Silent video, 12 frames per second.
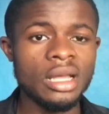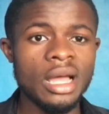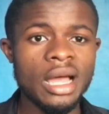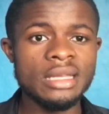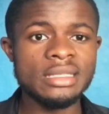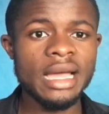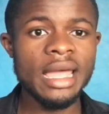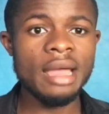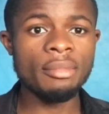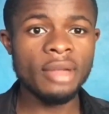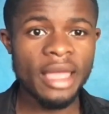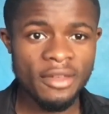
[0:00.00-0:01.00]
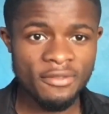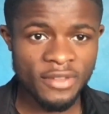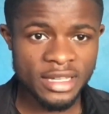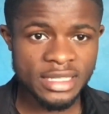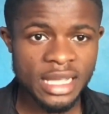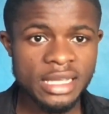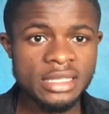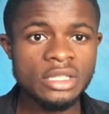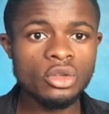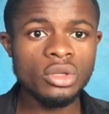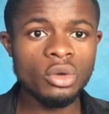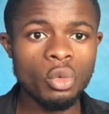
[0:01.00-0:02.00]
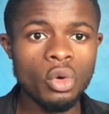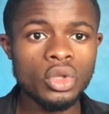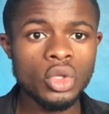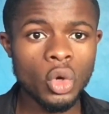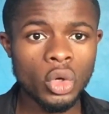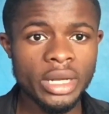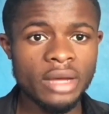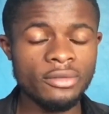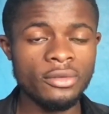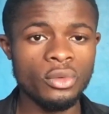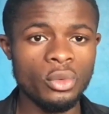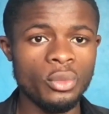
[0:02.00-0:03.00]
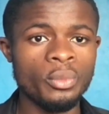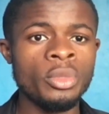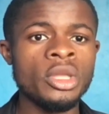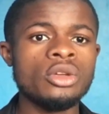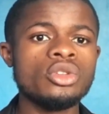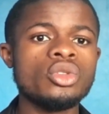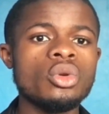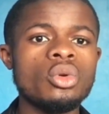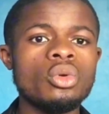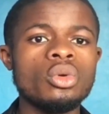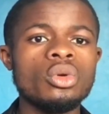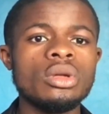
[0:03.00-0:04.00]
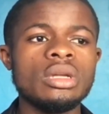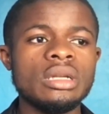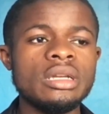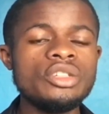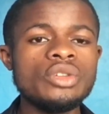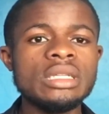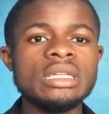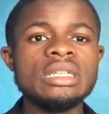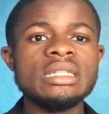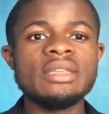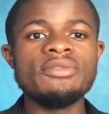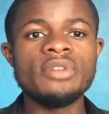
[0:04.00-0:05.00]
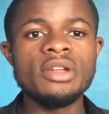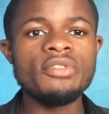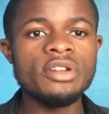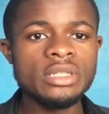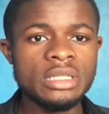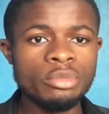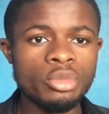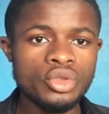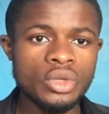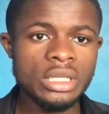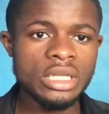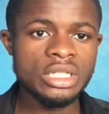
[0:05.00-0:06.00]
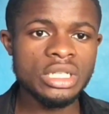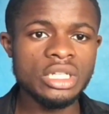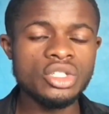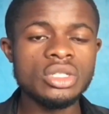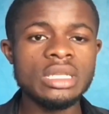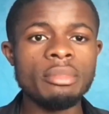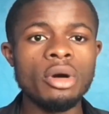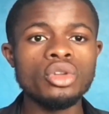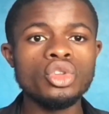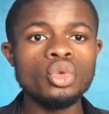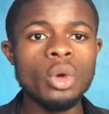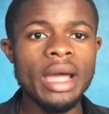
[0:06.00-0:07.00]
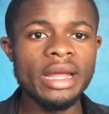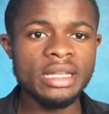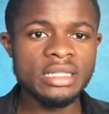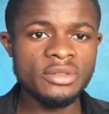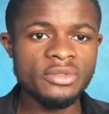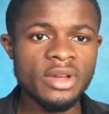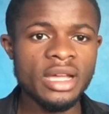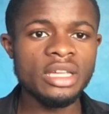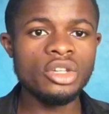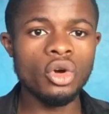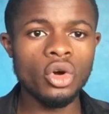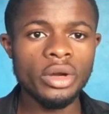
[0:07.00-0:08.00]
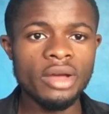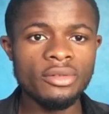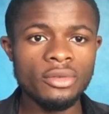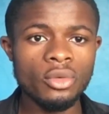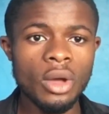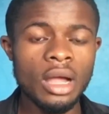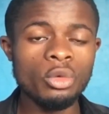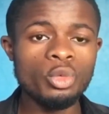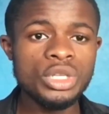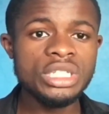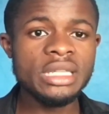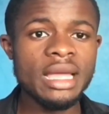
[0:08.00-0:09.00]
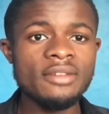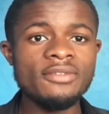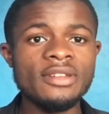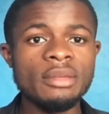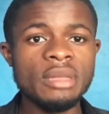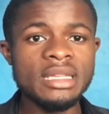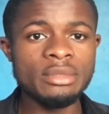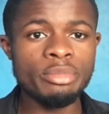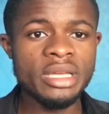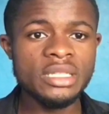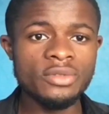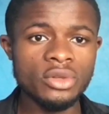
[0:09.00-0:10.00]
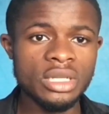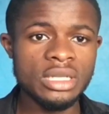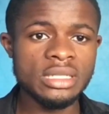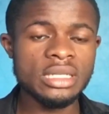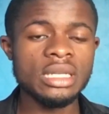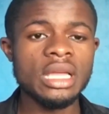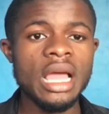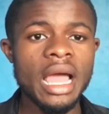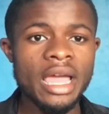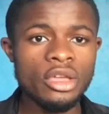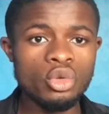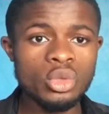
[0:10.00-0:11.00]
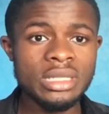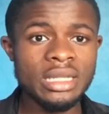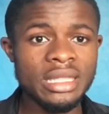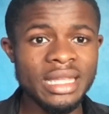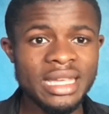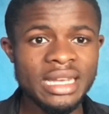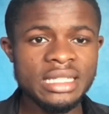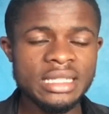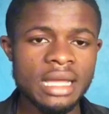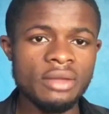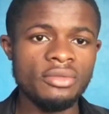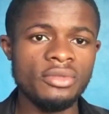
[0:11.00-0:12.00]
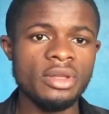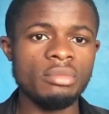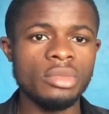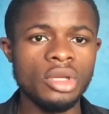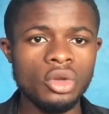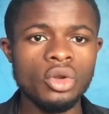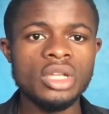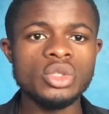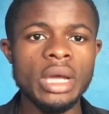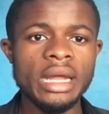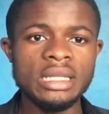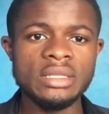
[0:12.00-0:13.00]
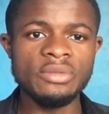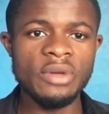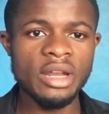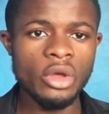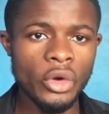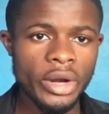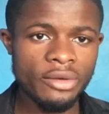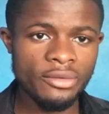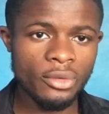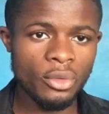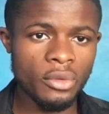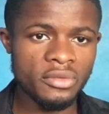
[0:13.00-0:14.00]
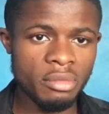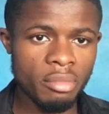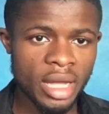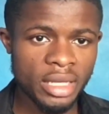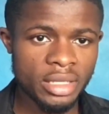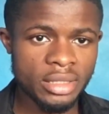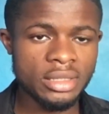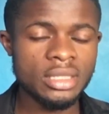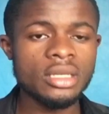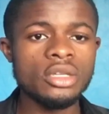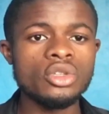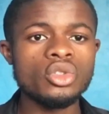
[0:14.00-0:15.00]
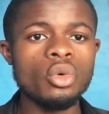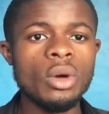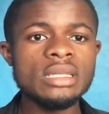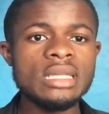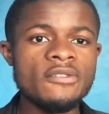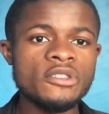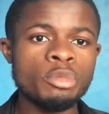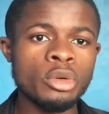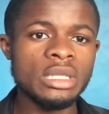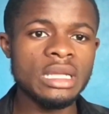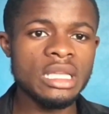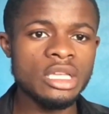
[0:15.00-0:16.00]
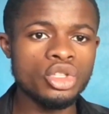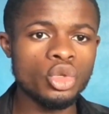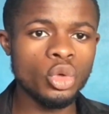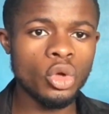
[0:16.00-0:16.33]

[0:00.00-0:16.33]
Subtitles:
as I am emphasizing on the word order flow. So this strategy is a very simple strategy. It's just about you identifying your order flow and which time frame is best for this. I use the daily time frame in order to identify the order flow of the market. So once I have spotted a zone